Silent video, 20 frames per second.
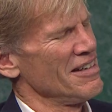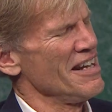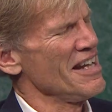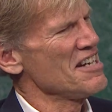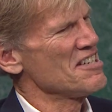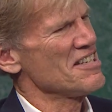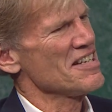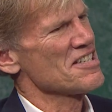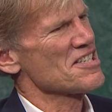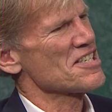in
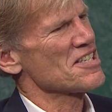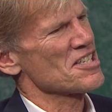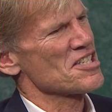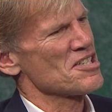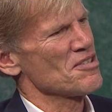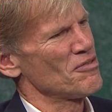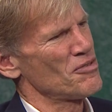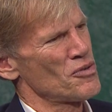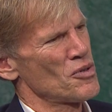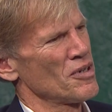
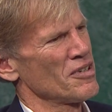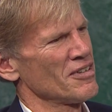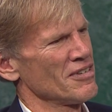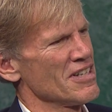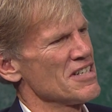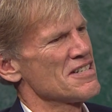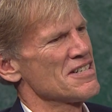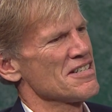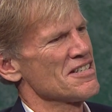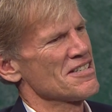1864,
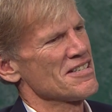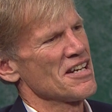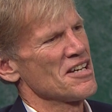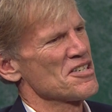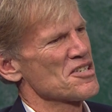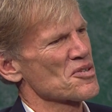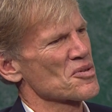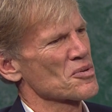Ulysses S.